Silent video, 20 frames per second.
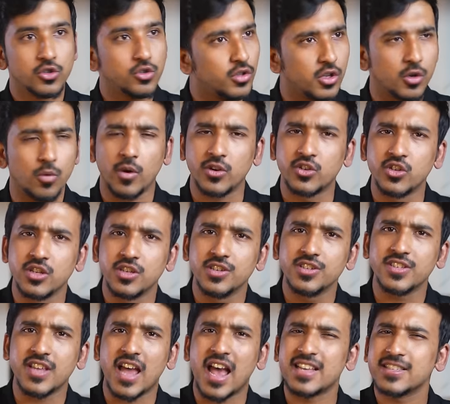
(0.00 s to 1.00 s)
So the question
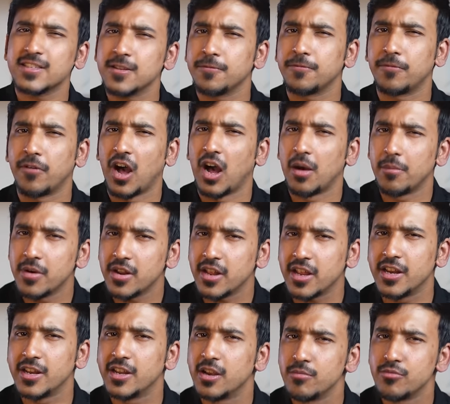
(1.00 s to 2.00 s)
is has the farmer
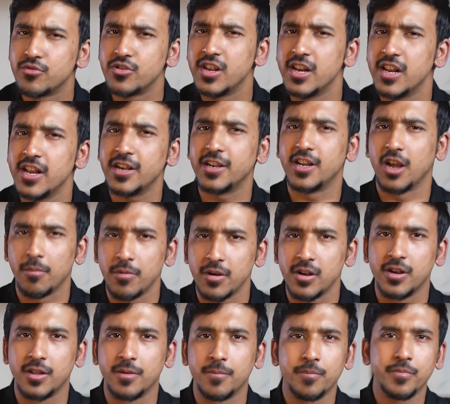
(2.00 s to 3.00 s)
income really
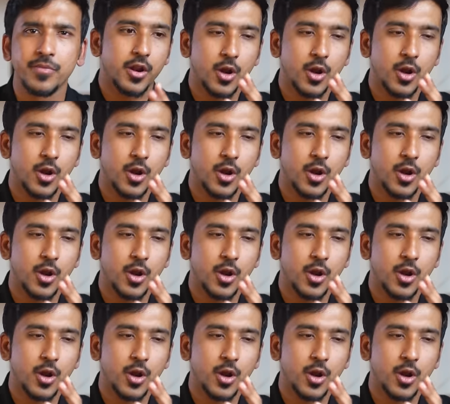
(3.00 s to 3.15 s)
doubled?